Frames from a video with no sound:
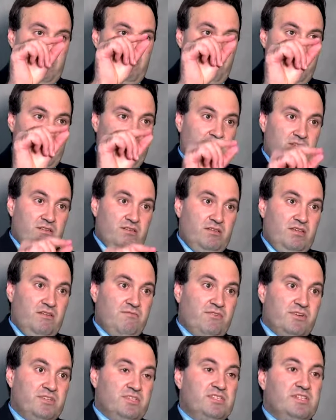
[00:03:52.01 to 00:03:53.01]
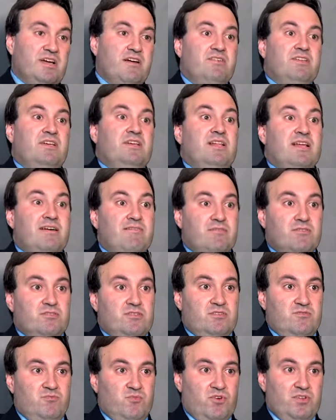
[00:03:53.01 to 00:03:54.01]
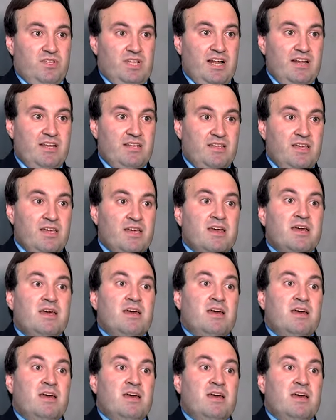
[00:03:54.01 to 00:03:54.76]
but different starting levels of mortality,